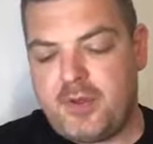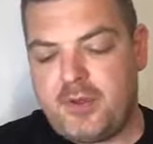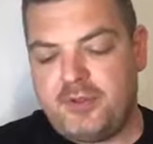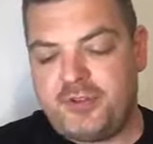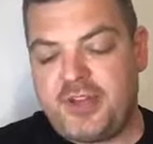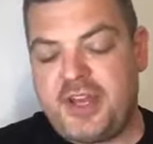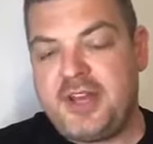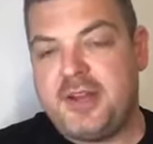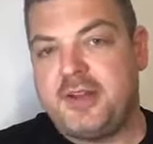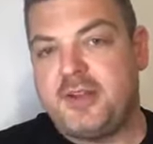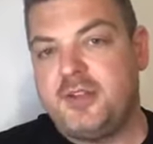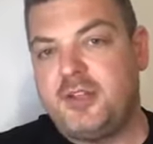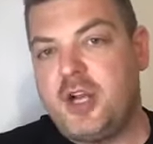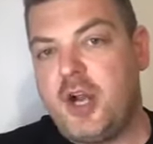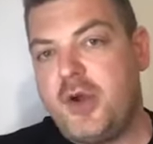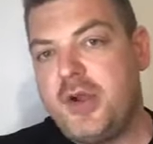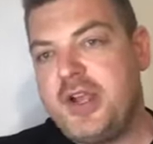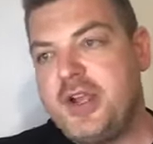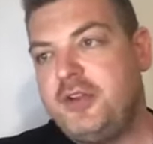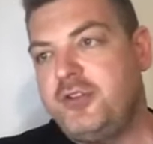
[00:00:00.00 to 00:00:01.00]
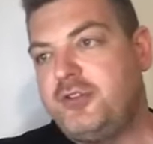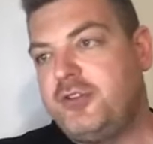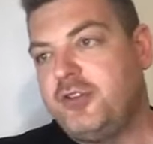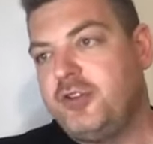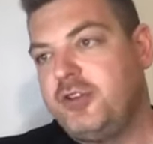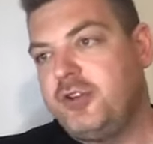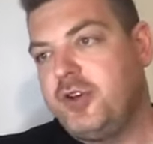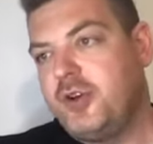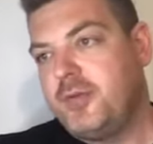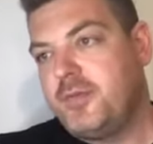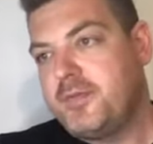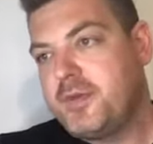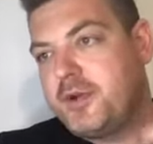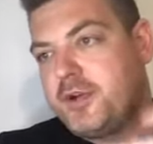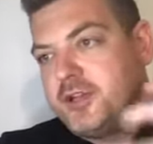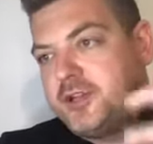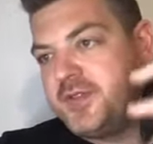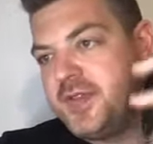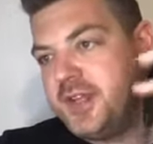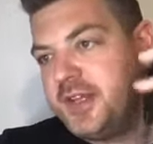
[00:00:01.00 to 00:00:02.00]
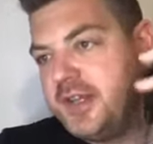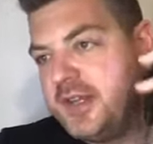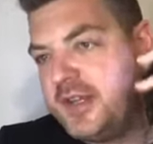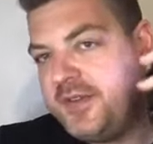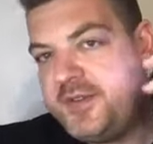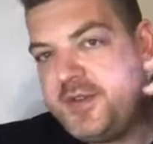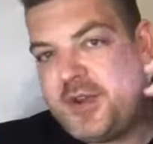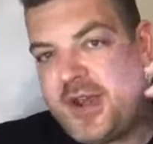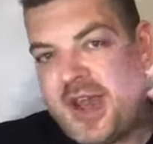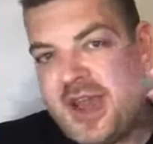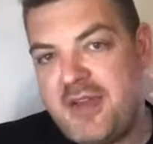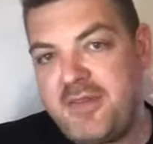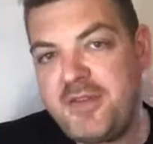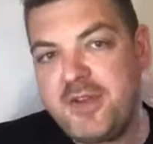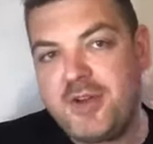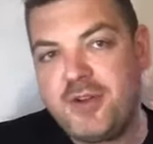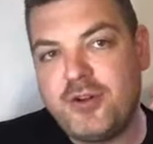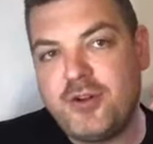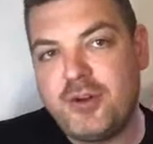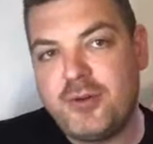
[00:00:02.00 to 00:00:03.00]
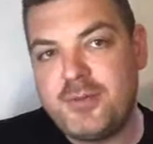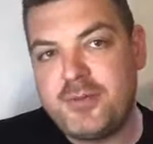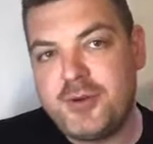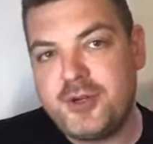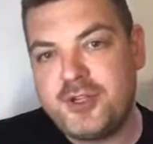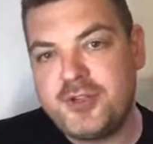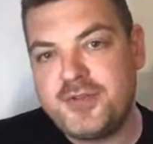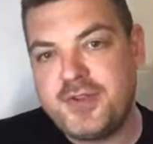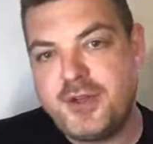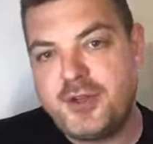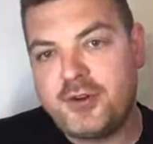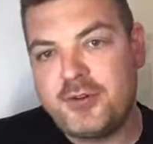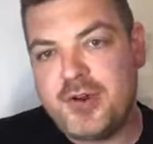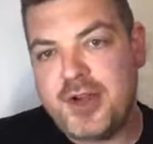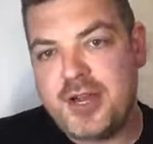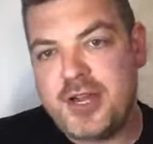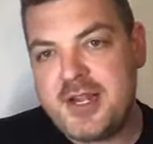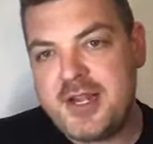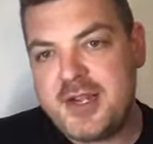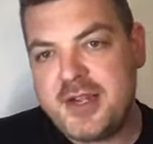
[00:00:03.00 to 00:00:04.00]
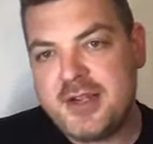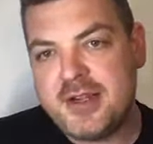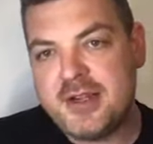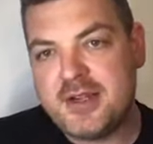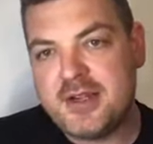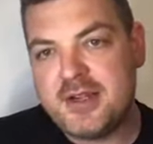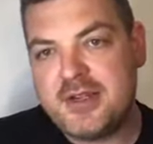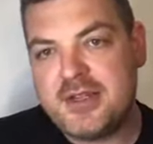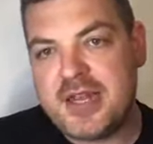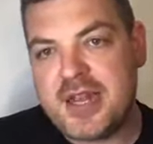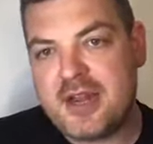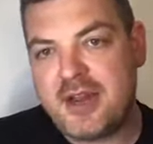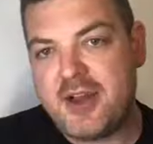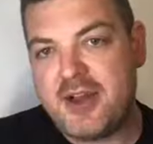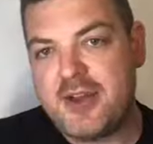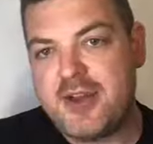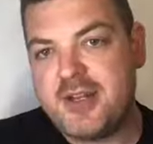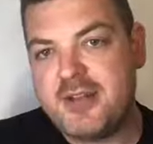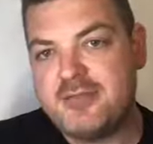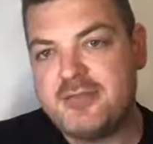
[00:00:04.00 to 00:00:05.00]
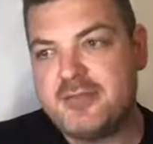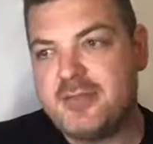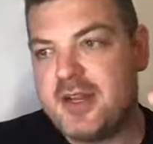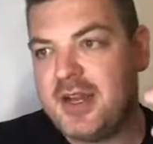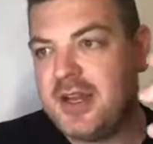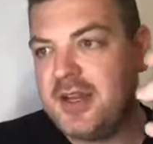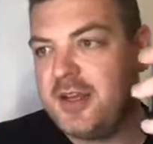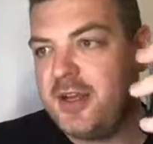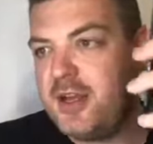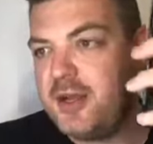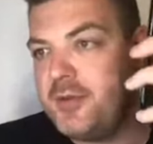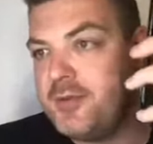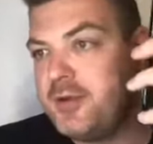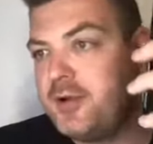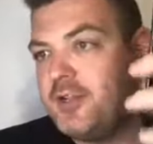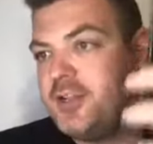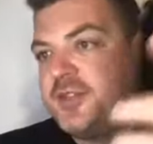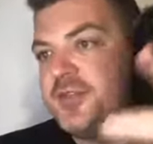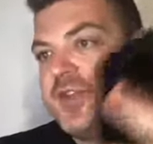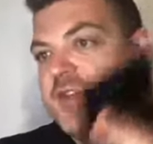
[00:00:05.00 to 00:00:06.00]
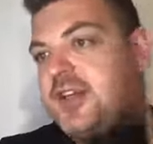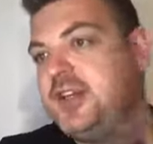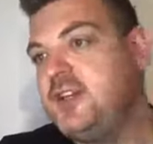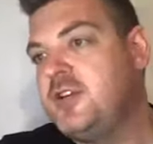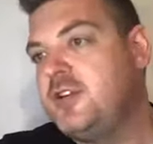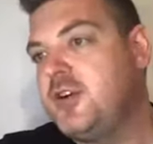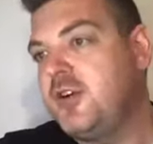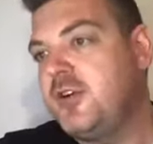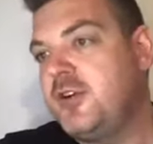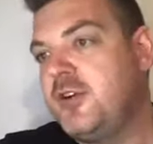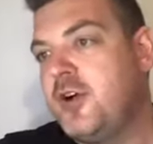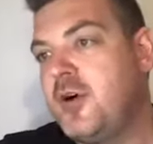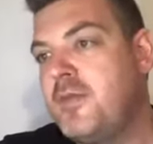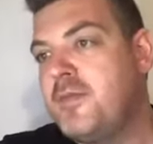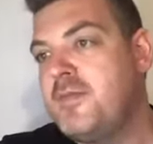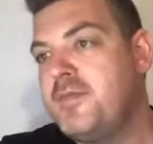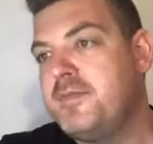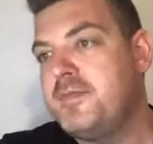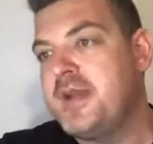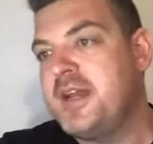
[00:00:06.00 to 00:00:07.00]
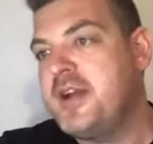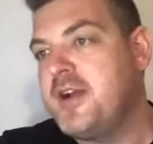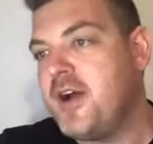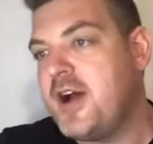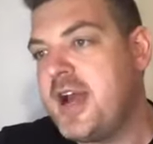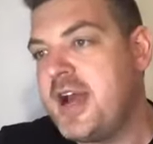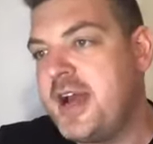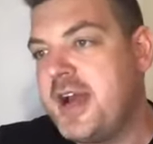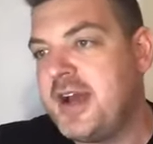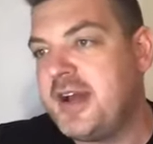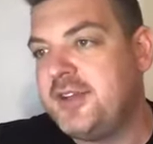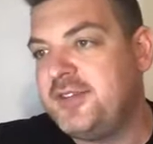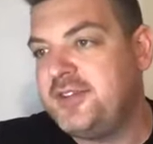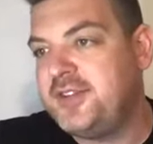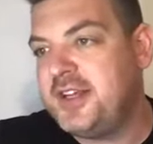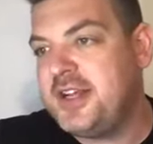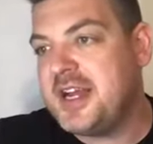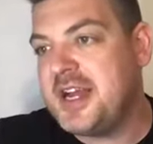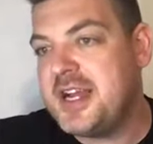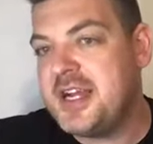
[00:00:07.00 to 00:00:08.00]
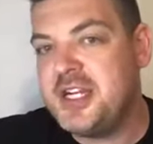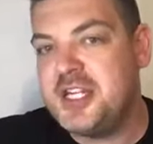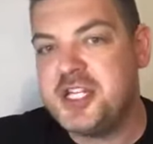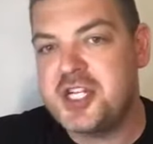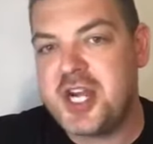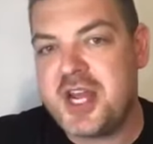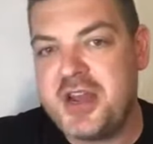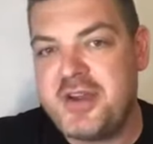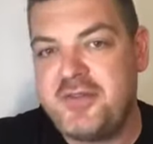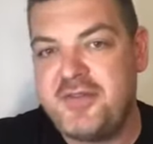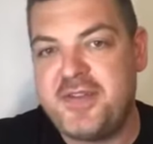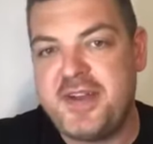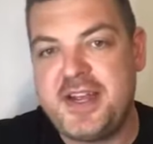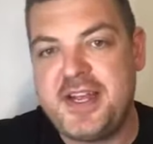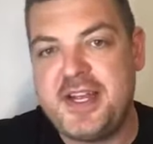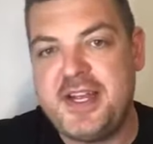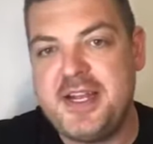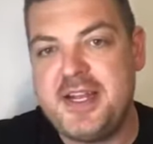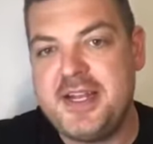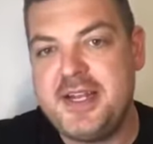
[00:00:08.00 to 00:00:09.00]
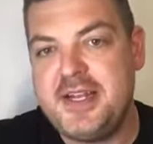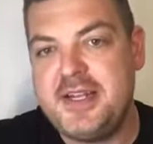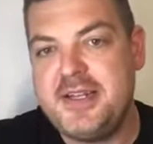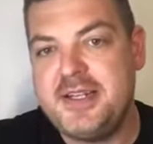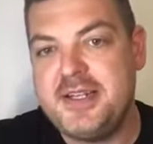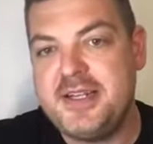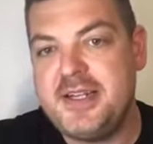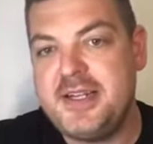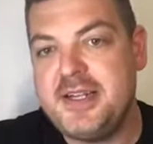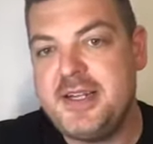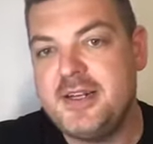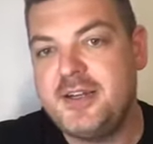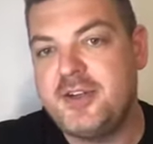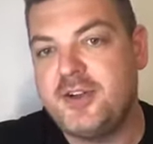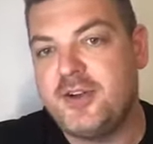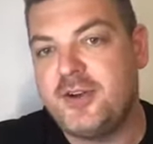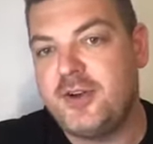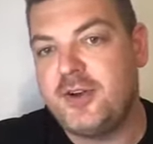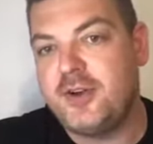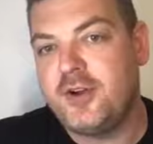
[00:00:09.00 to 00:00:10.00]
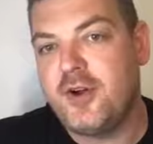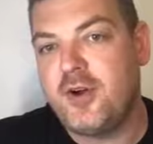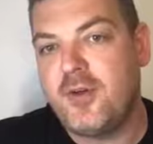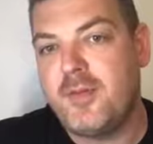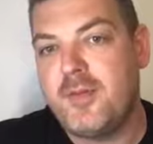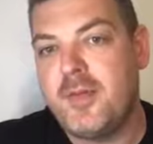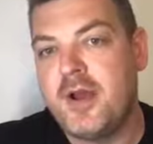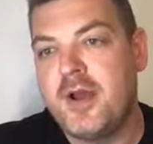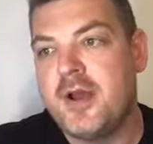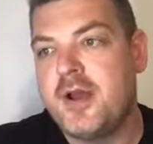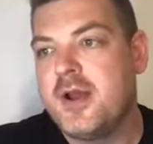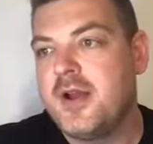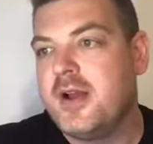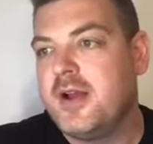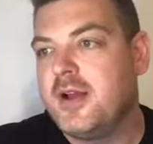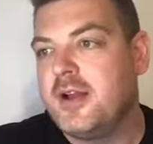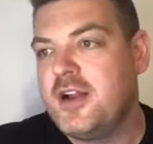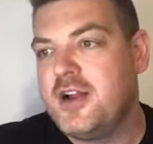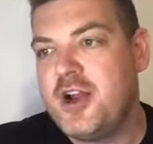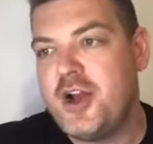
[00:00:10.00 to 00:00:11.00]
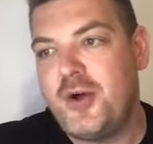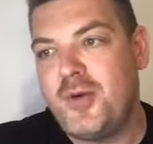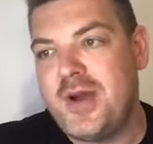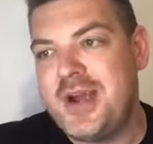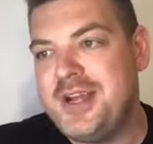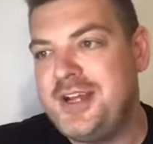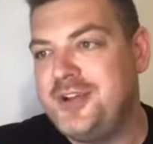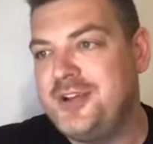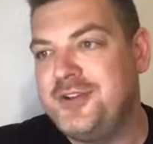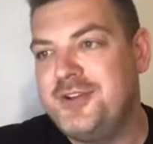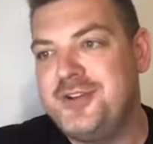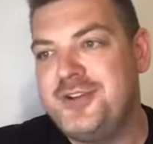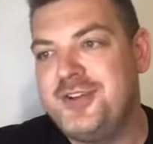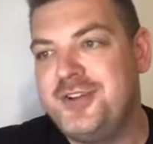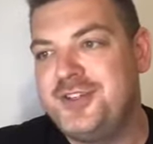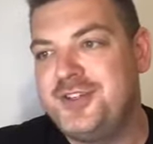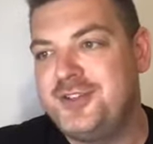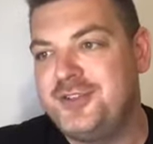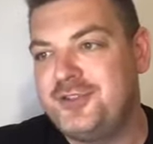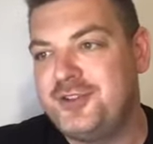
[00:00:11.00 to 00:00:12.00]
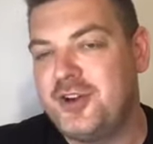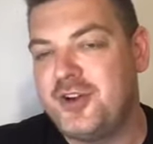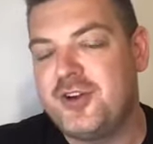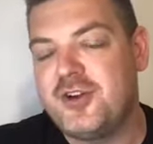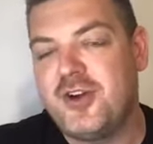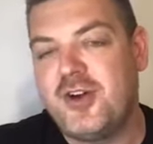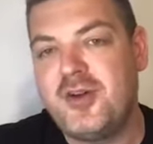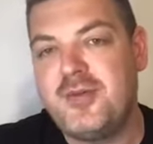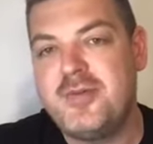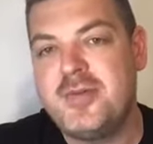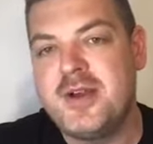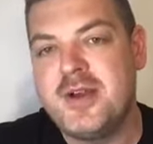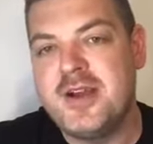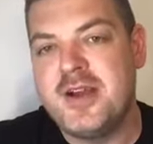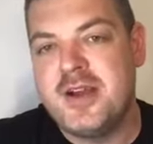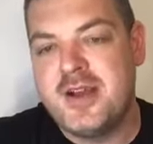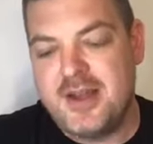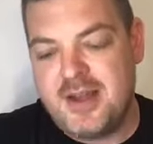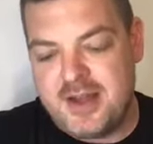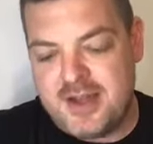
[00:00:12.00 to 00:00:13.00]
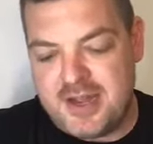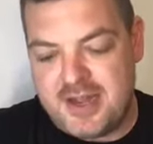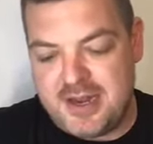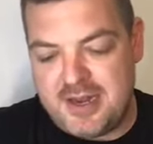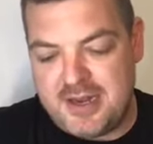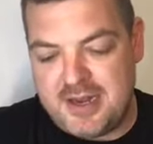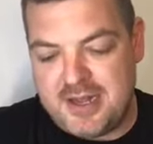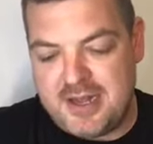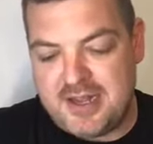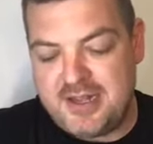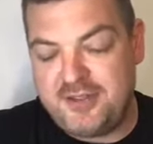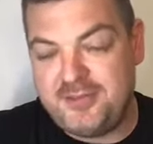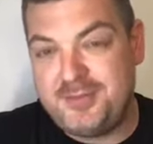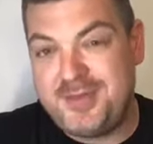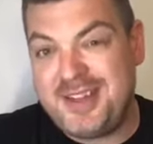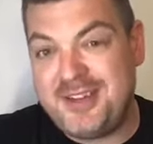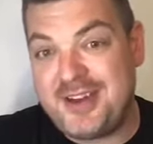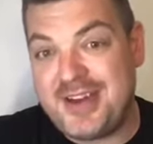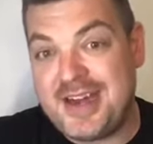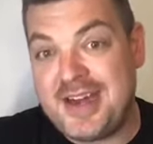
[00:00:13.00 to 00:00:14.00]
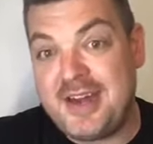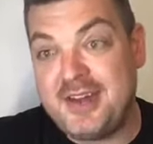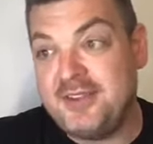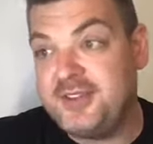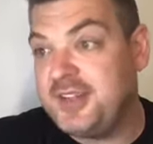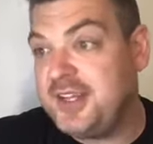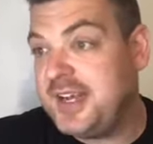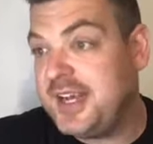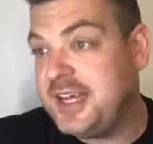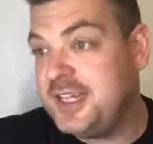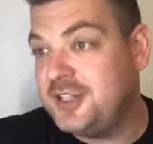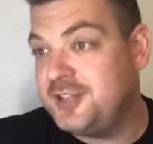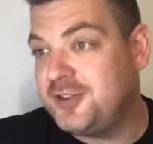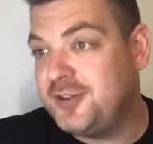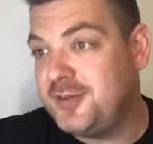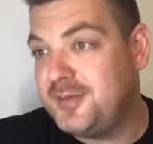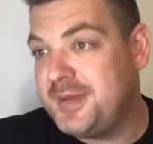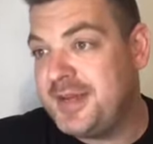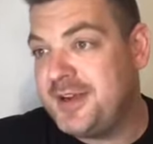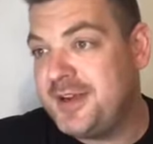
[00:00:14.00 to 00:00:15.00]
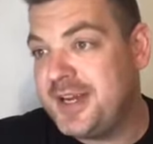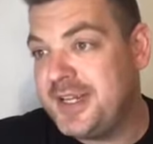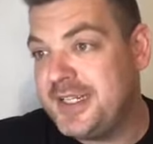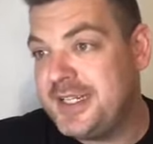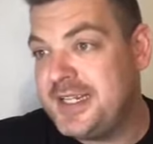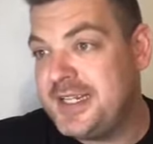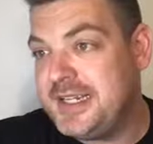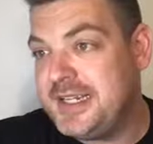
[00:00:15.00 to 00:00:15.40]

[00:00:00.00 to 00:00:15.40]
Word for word: See, going into BirchFEED, if you haven't got BirchFEED already, download it. Go to birchfeed.com, birchfeed.com, no au, just .com, and it's birch, not bitch,